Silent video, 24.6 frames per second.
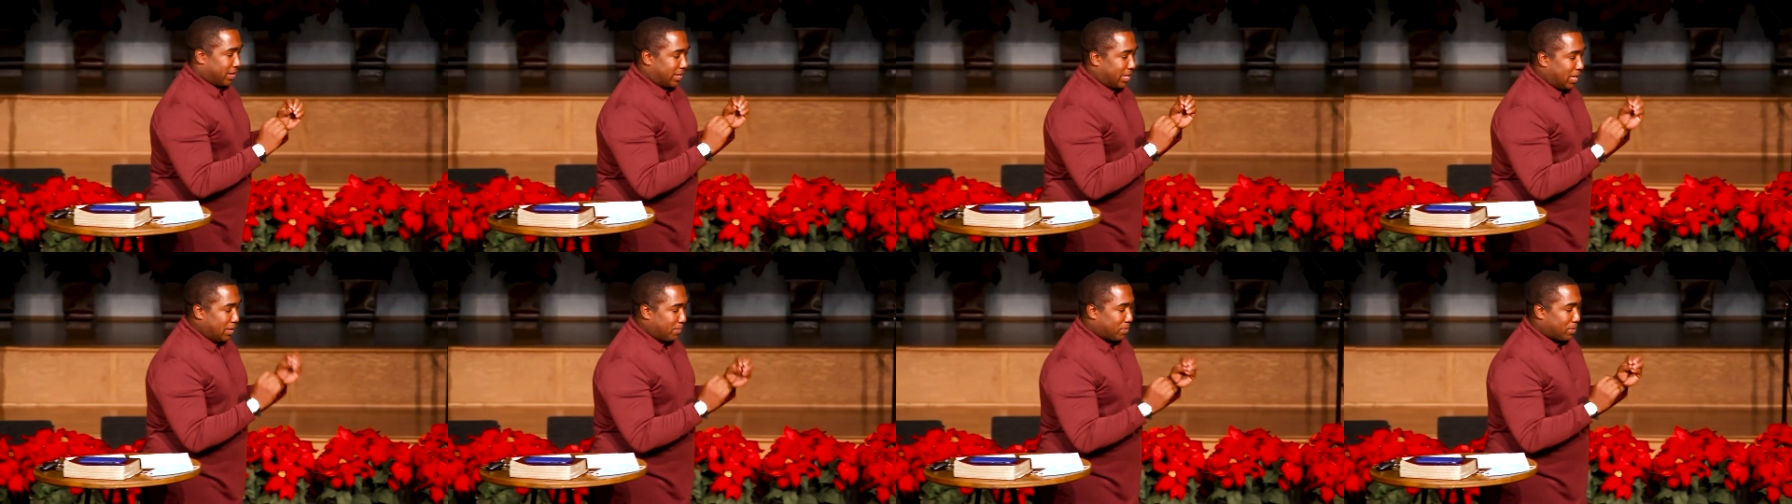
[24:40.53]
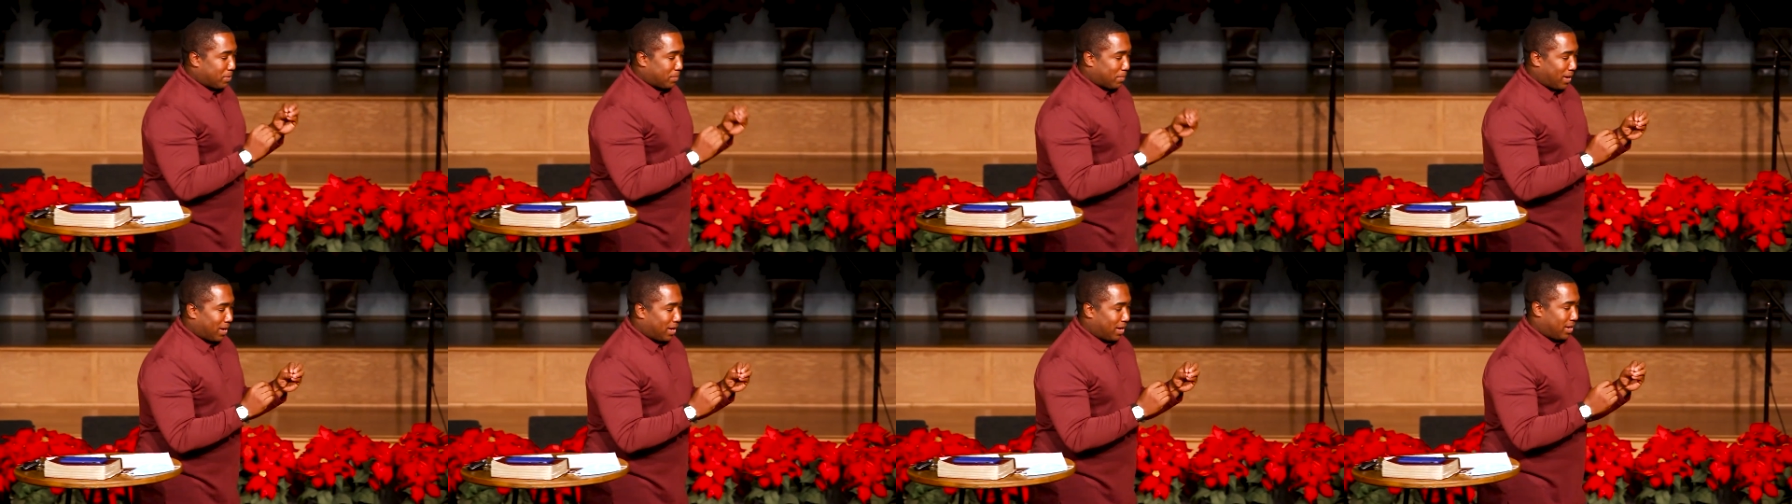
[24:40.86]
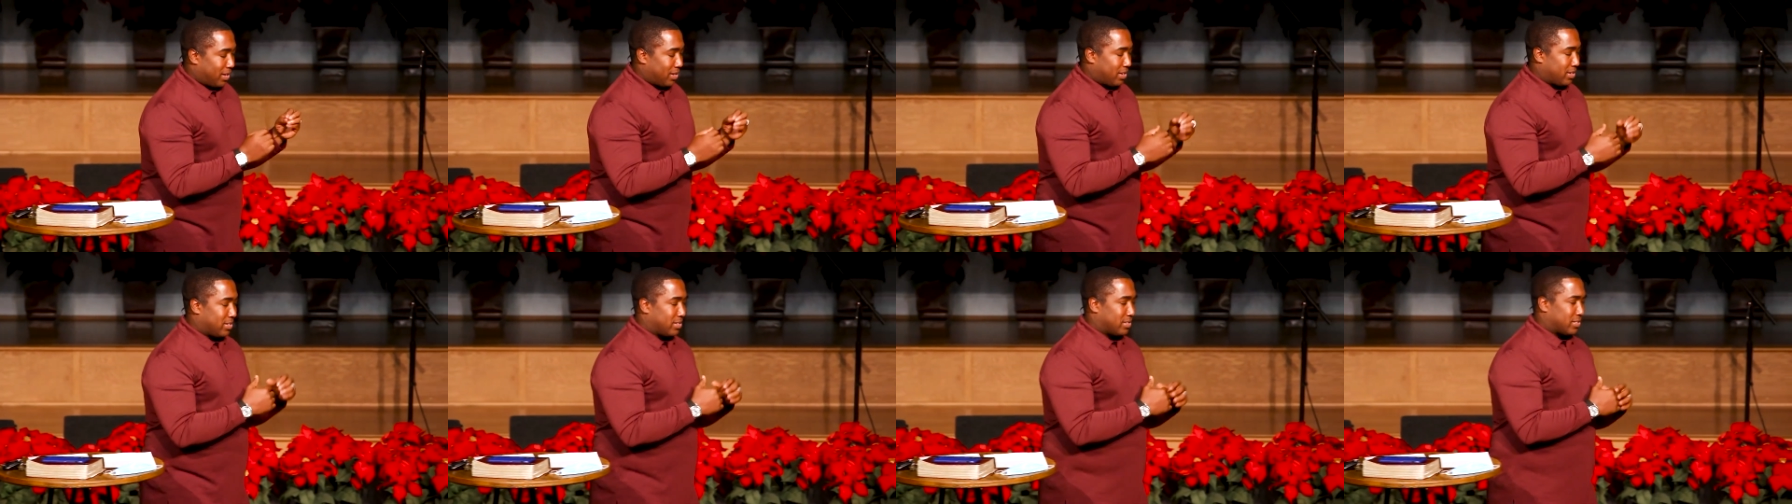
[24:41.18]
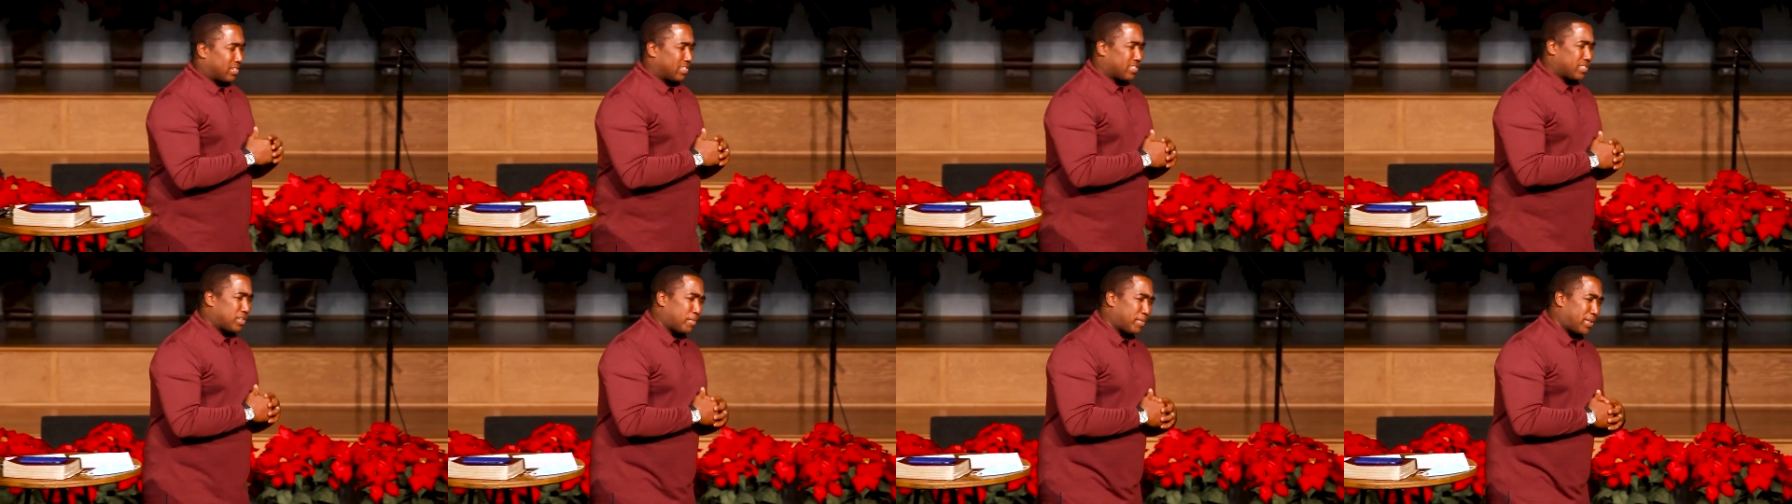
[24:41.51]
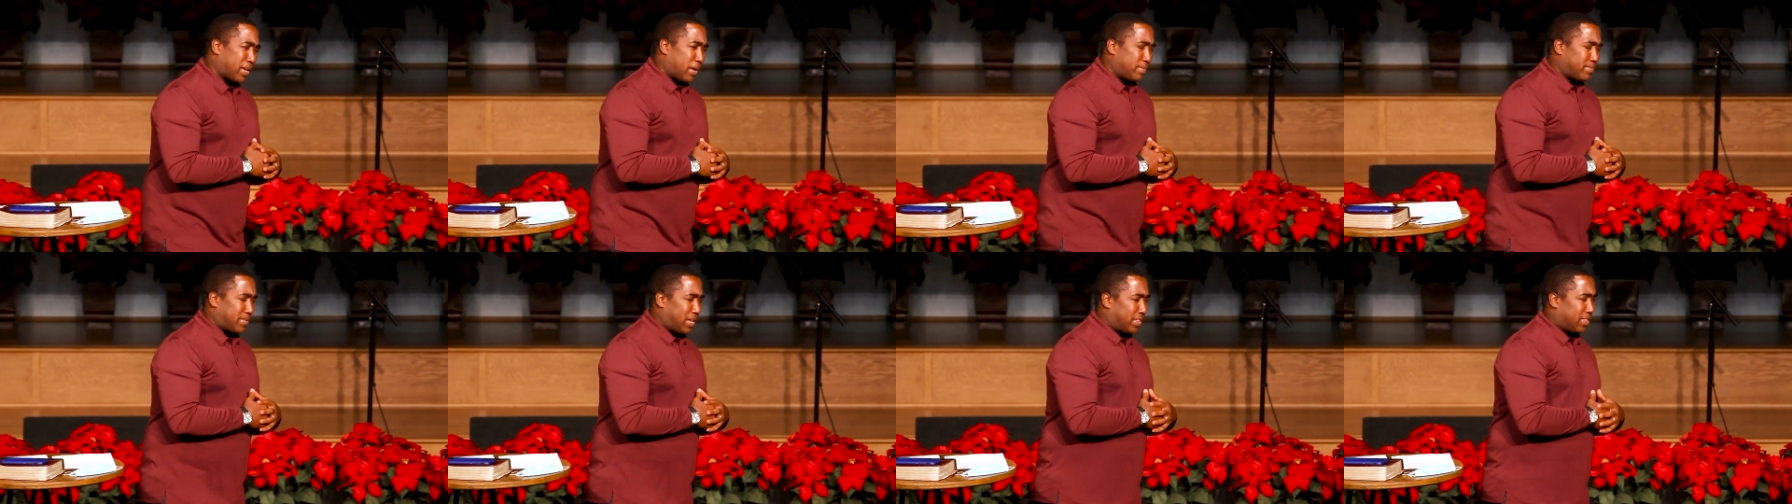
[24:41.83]
keep in mind, because
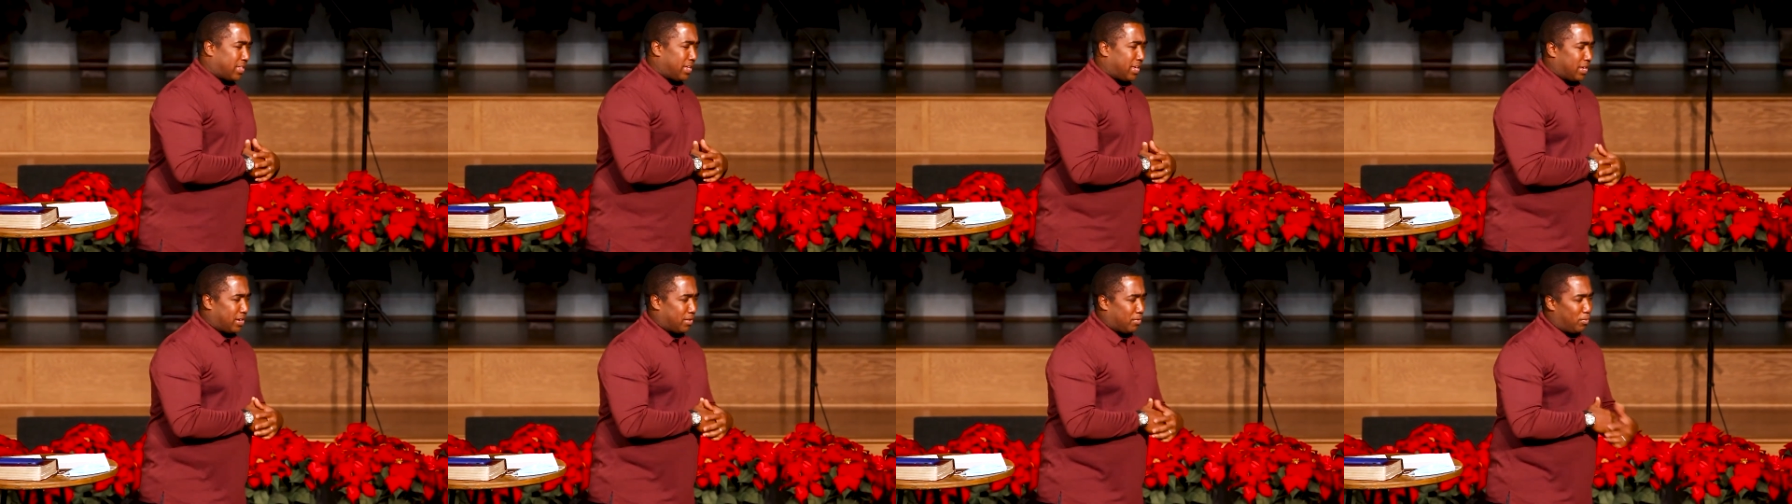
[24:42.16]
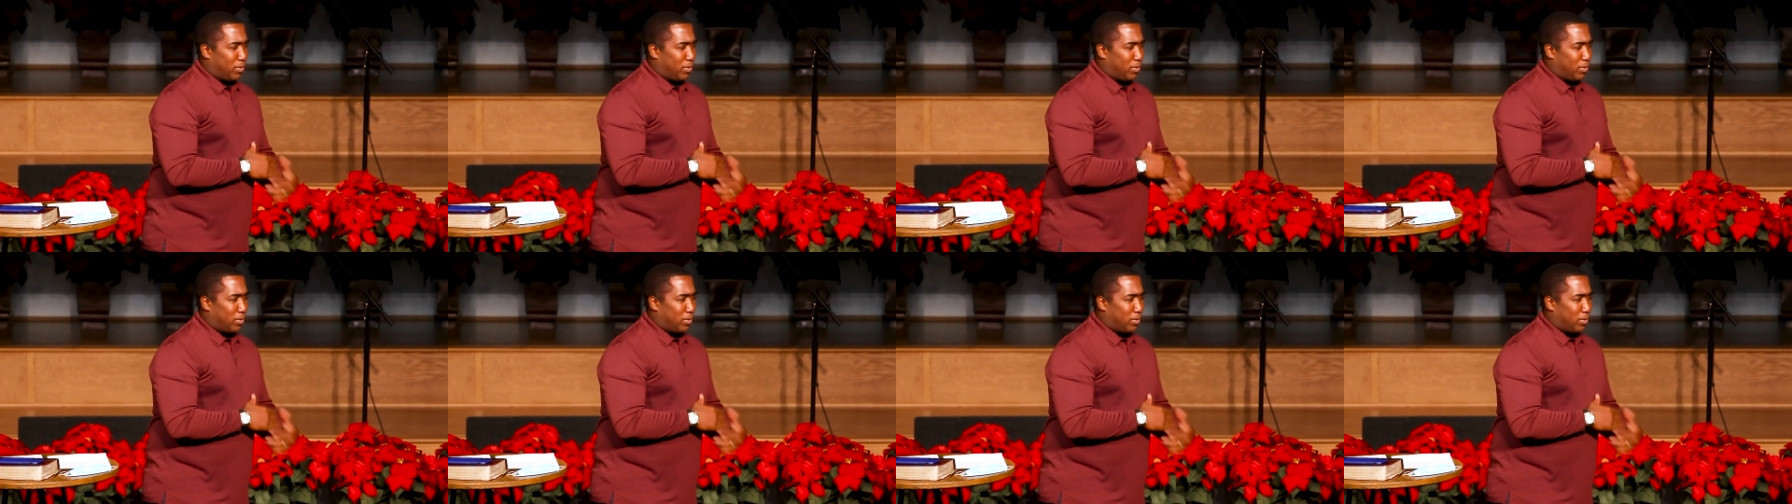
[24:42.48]
sometimes I think